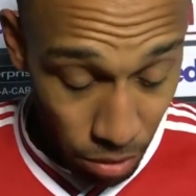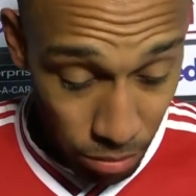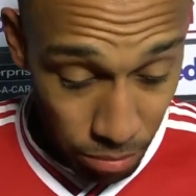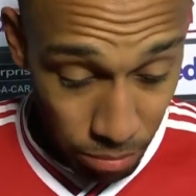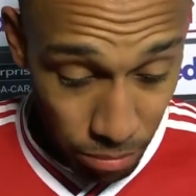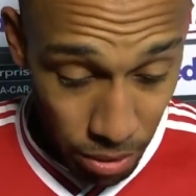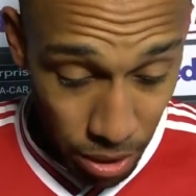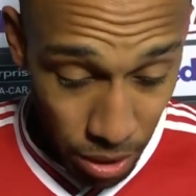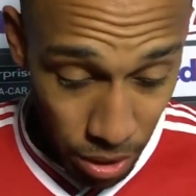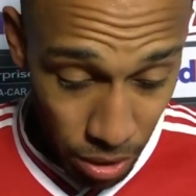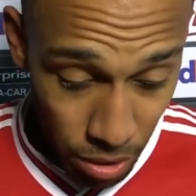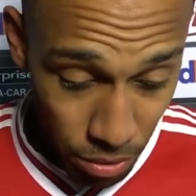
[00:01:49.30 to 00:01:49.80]

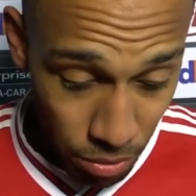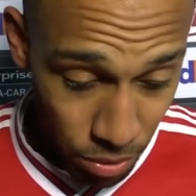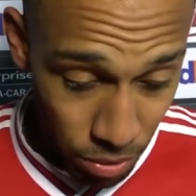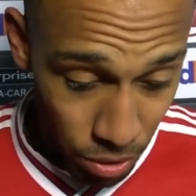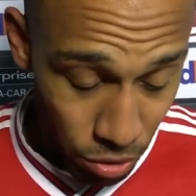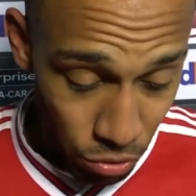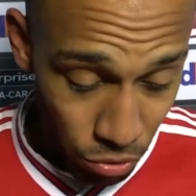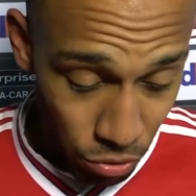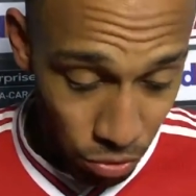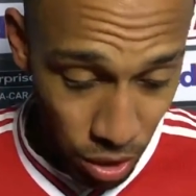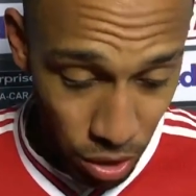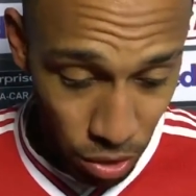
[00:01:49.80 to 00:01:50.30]
but we
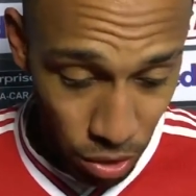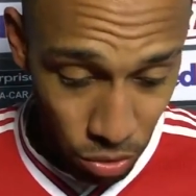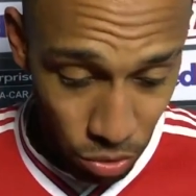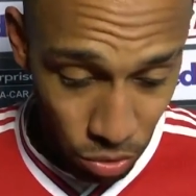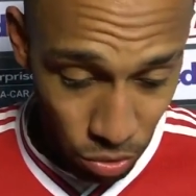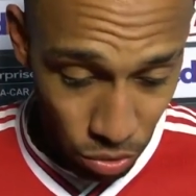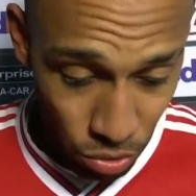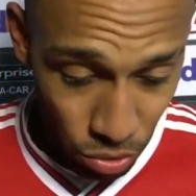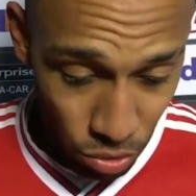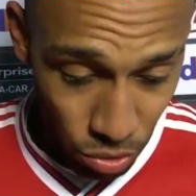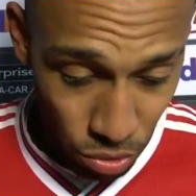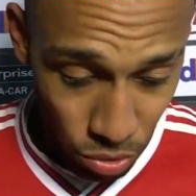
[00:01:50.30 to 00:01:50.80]
try
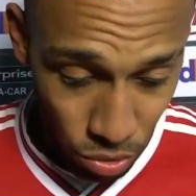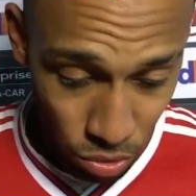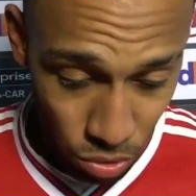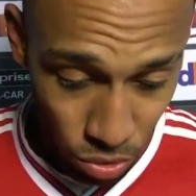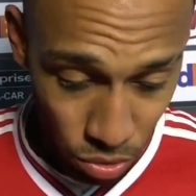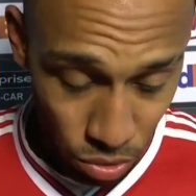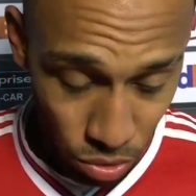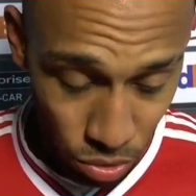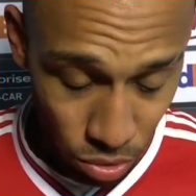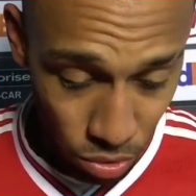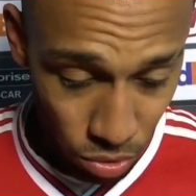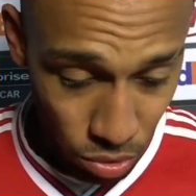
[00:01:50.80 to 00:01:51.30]
to,
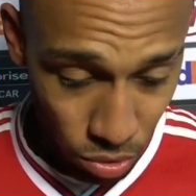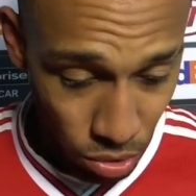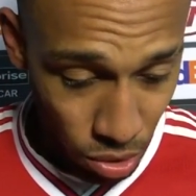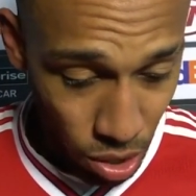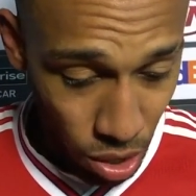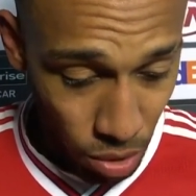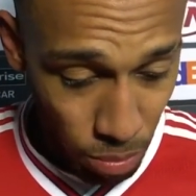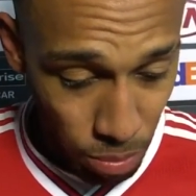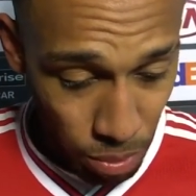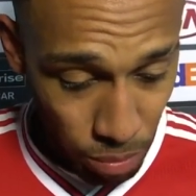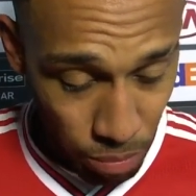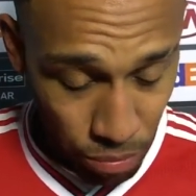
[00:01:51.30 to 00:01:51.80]
to, to
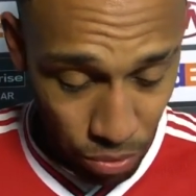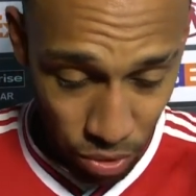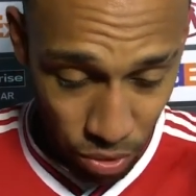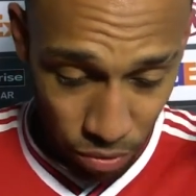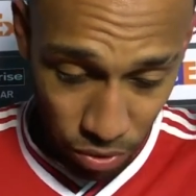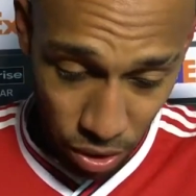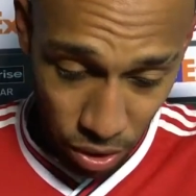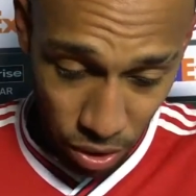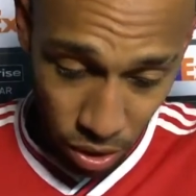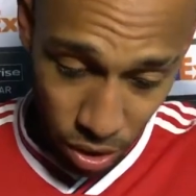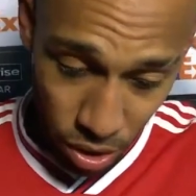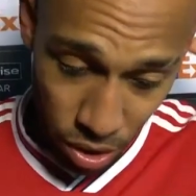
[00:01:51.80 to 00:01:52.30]
keep
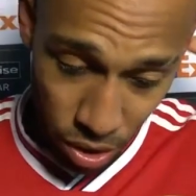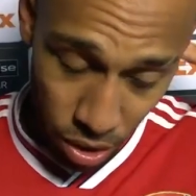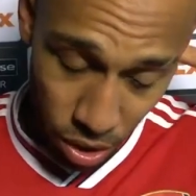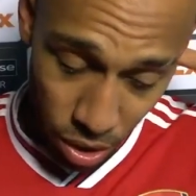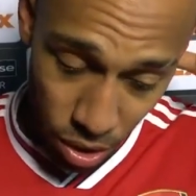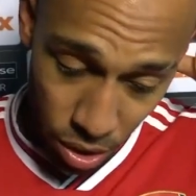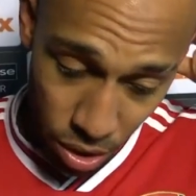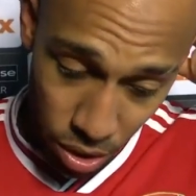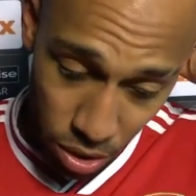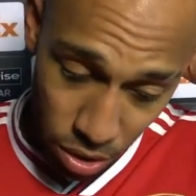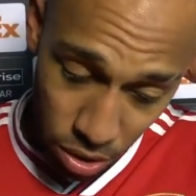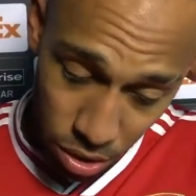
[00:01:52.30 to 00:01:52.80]
improving in
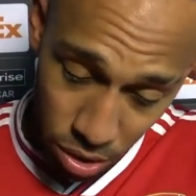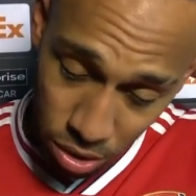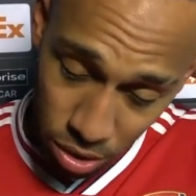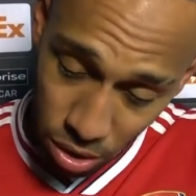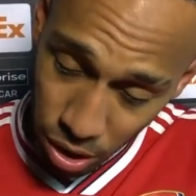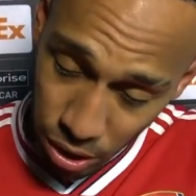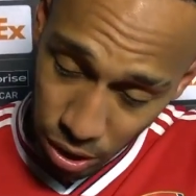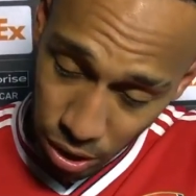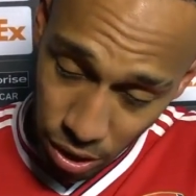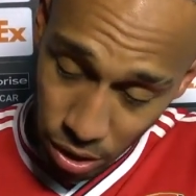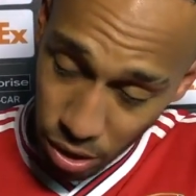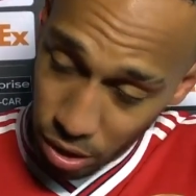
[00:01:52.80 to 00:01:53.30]
the in the
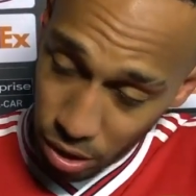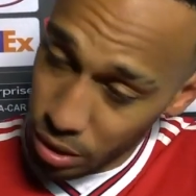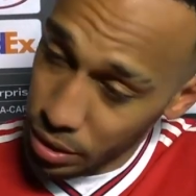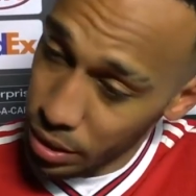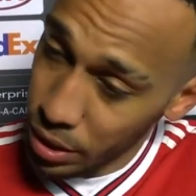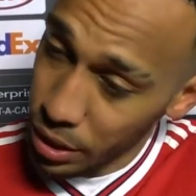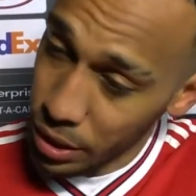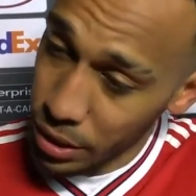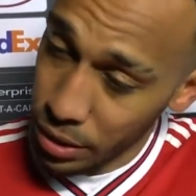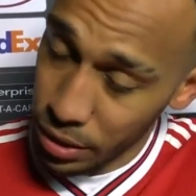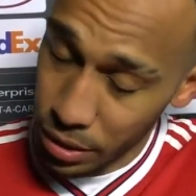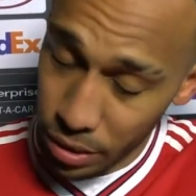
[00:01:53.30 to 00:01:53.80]
league,
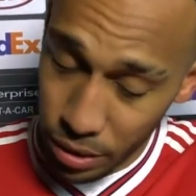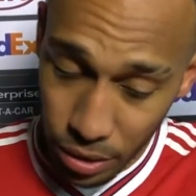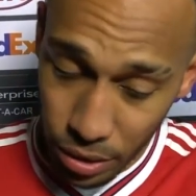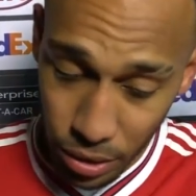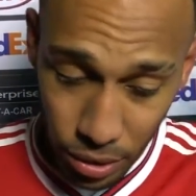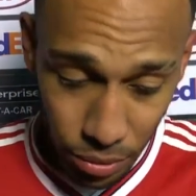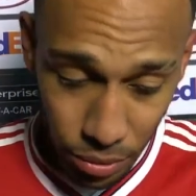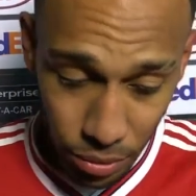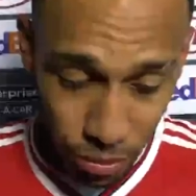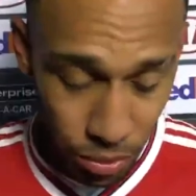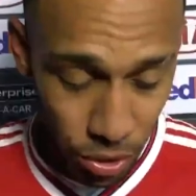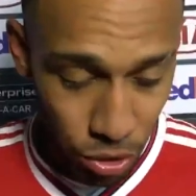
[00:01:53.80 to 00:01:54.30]
and
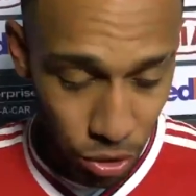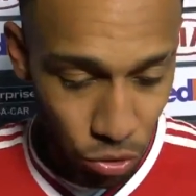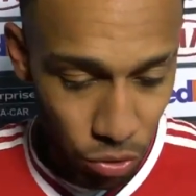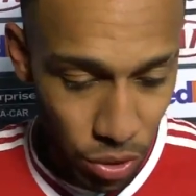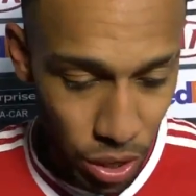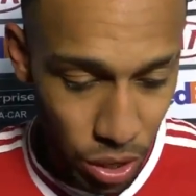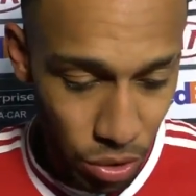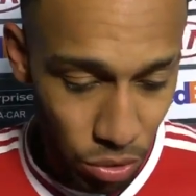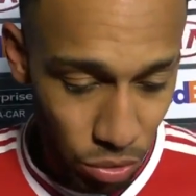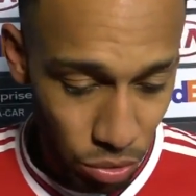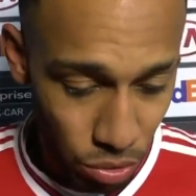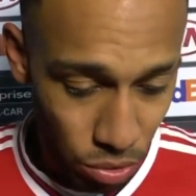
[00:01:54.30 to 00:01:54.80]
uh, we try
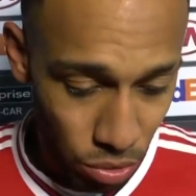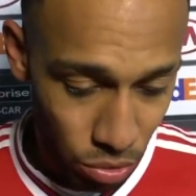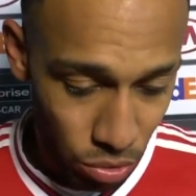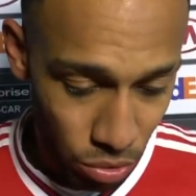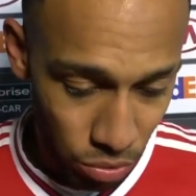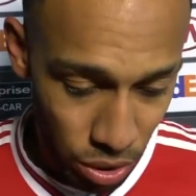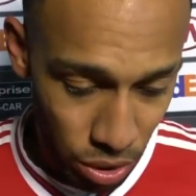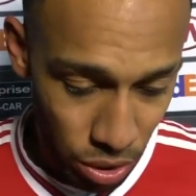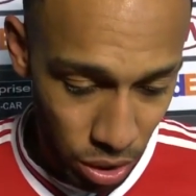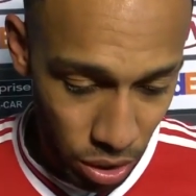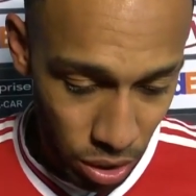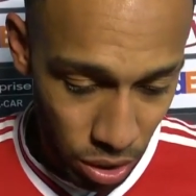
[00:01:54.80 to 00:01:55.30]
to, to
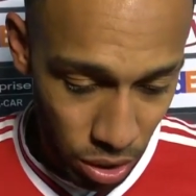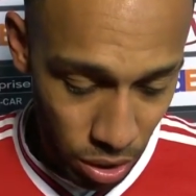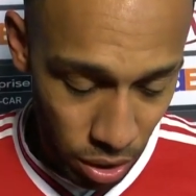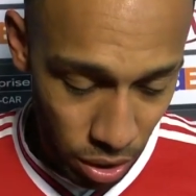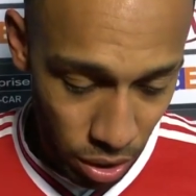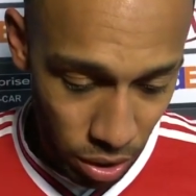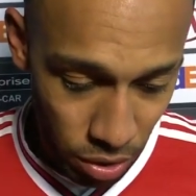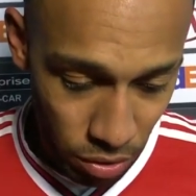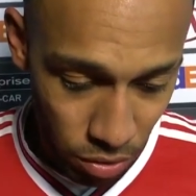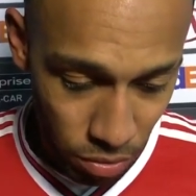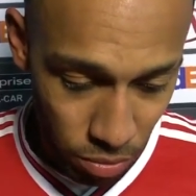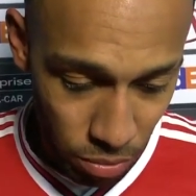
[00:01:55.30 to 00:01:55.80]
win
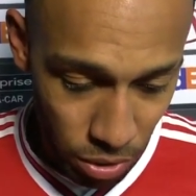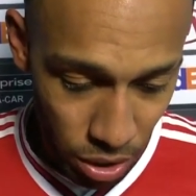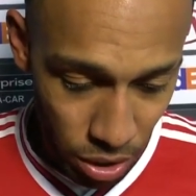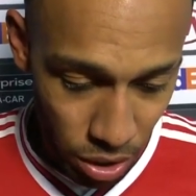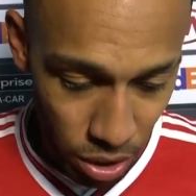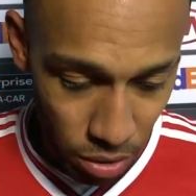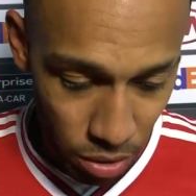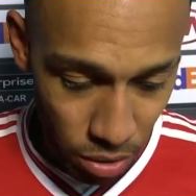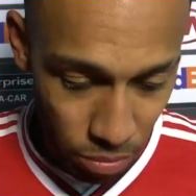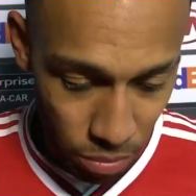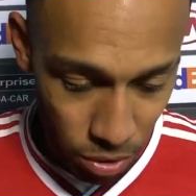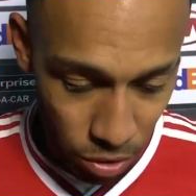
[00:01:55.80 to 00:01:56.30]
as many
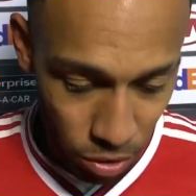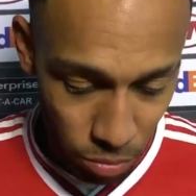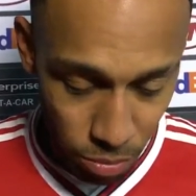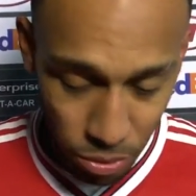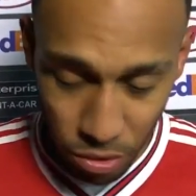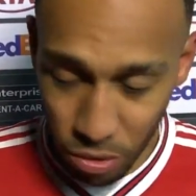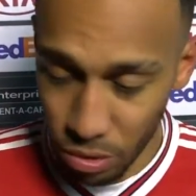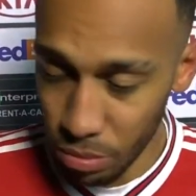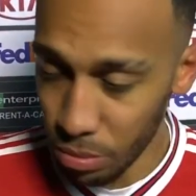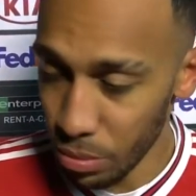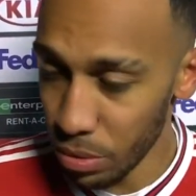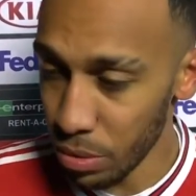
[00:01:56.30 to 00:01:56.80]
games as
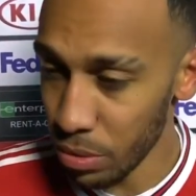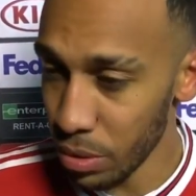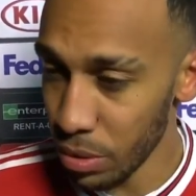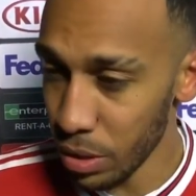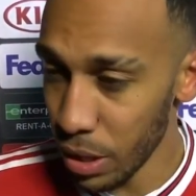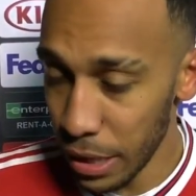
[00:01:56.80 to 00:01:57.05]
possible,